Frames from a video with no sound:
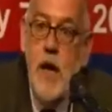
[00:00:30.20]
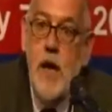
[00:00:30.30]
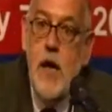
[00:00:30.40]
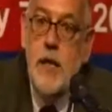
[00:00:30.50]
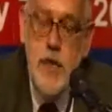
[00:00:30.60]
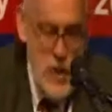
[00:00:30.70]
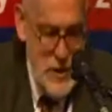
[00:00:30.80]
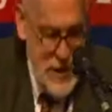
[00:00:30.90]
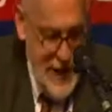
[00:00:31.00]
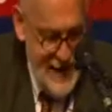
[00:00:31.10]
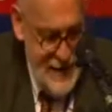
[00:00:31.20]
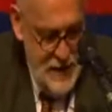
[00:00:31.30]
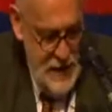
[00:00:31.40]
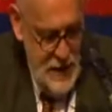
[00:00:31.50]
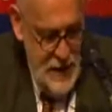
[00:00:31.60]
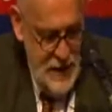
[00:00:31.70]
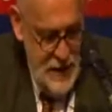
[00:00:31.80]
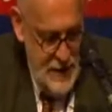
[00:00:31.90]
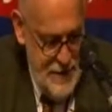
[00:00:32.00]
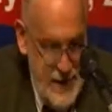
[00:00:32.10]
Uh, the title,
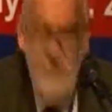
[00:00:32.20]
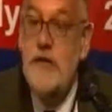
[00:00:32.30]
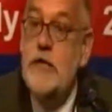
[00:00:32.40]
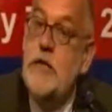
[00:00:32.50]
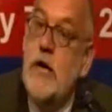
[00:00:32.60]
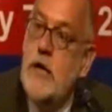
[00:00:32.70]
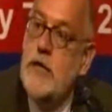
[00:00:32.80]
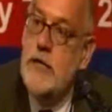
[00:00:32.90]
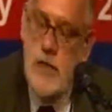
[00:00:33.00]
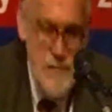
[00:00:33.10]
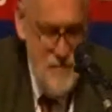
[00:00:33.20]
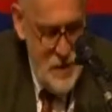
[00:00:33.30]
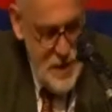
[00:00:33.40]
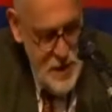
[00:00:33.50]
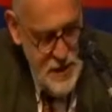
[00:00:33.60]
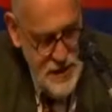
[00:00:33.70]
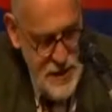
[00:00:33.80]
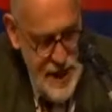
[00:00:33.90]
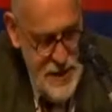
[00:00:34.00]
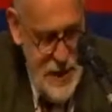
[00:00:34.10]
the given title,
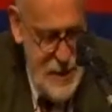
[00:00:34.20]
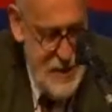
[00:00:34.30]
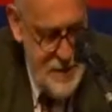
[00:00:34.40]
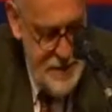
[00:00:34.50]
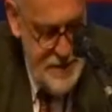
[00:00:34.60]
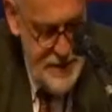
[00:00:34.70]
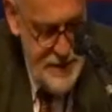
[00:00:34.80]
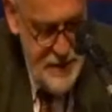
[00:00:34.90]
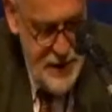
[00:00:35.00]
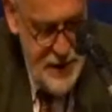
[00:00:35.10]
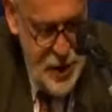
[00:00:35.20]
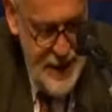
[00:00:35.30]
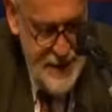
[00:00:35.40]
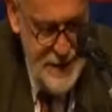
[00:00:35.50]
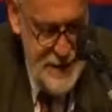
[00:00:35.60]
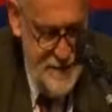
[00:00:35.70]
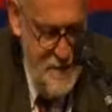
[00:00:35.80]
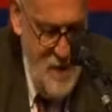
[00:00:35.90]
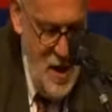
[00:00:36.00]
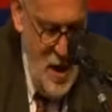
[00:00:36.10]
is Anti Semitism and
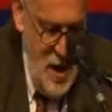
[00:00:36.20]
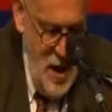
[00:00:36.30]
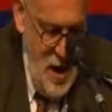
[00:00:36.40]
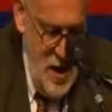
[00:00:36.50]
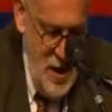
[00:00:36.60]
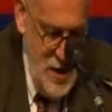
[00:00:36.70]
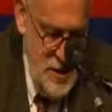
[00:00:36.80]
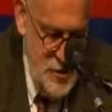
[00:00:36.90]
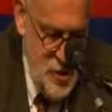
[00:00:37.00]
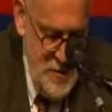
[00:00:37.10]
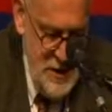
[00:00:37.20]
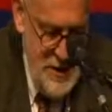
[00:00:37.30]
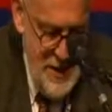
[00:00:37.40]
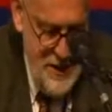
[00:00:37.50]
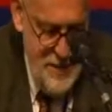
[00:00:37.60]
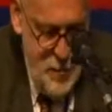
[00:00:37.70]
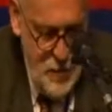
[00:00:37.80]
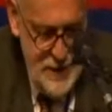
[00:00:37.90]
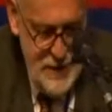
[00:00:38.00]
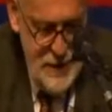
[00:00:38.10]
Racism in German
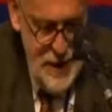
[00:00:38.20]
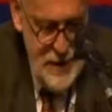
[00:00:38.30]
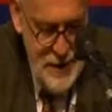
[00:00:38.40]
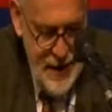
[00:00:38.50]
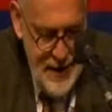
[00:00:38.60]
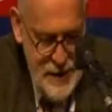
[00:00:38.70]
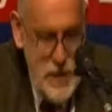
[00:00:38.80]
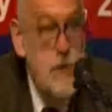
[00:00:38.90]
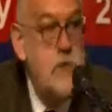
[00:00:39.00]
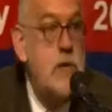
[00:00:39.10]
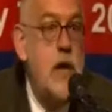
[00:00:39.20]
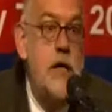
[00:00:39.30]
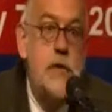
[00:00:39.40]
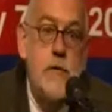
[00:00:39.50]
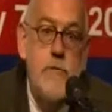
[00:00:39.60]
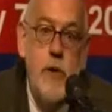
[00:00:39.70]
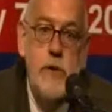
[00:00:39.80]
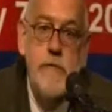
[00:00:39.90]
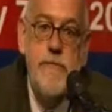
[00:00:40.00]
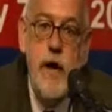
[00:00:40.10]
textbooks 1918 to
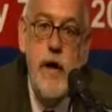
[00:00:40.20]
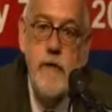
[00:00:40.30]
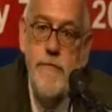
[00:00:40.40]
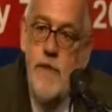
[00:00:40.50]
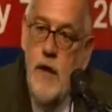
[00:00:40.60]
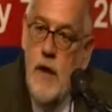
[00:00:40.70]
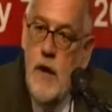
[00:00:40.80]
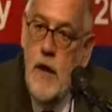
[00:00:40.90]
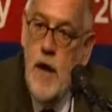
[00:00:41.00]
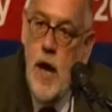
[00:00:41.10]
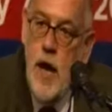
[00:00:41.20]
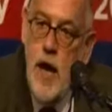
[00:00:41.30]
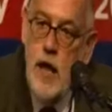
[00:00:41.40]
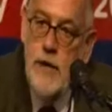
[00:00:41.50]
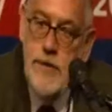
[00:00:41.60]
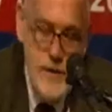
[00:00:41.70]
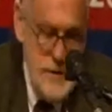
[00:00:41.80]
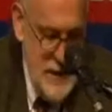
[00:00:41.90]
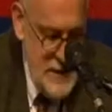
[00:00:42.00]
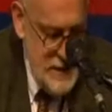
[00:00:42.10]
1945, and
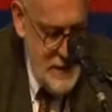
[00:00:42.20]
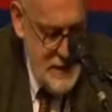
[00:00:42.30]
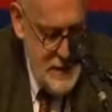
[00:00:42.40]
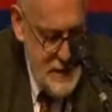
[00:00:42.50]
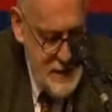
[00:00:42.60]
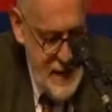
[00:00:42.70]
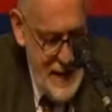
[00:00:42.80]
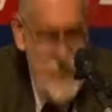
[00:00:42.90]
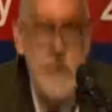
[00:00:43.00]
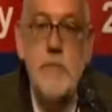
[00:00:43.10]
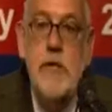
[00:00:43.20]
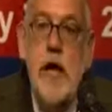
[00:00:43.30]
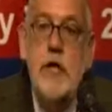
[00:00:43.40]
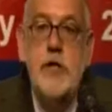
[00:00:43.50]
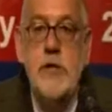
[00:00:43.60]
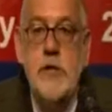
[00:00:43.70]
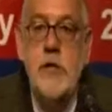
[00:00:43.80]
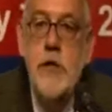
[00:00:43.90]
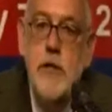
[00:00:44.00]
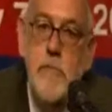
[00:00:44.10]
the thesis is
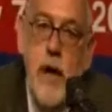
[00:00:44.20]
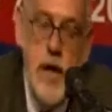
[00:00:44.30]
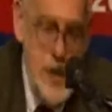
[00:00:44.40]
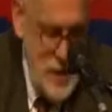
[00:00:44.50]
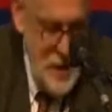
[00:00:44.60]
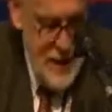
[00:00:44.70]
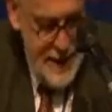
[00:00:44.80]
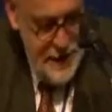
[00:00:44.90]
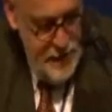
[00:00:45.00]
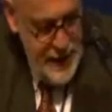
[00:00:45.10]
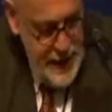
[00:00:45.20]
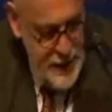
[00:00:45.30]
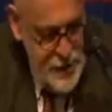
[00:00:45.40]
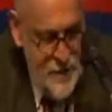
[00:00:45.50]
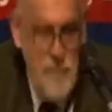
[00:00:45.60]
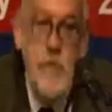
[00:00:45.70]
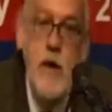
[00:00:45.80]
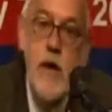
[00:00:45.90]
Extermination by Education.